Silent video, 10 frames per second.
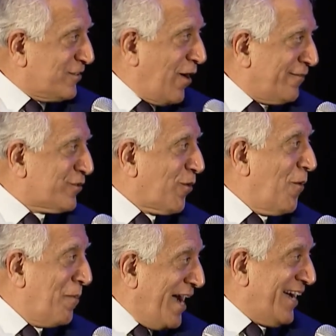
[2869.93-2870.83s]
to have to go
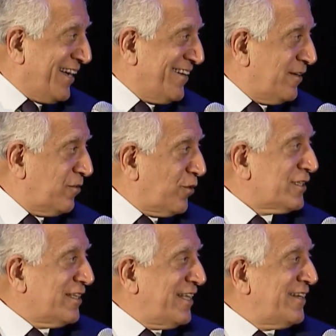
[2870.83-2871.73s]
back,
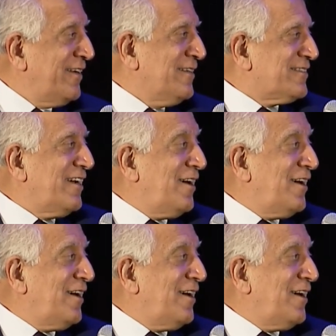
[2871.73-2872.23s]
rather than say,